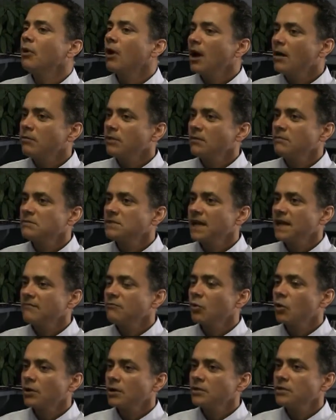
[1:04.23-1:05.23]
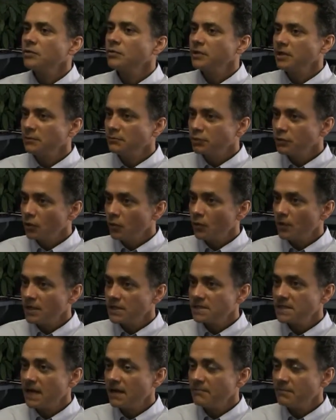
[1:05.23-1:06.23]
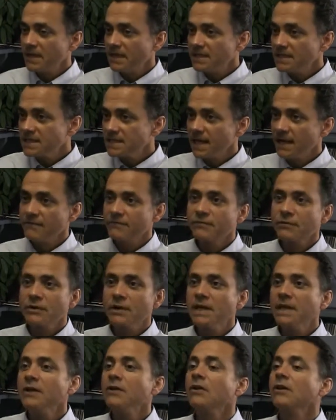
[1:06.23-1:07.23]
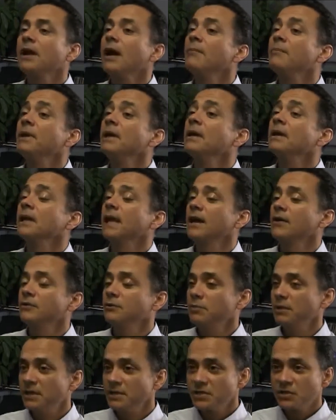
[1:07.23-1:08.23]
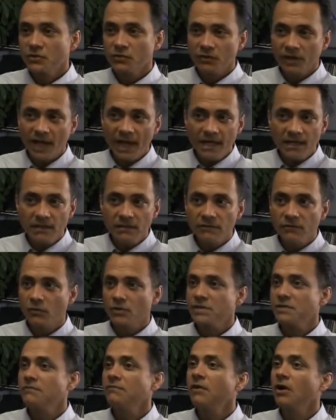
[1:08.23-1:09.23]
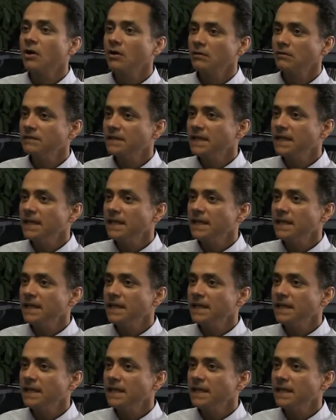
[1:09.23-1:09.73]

problems have more to do with the employees not being set free or not being allowed to be as creative or as involved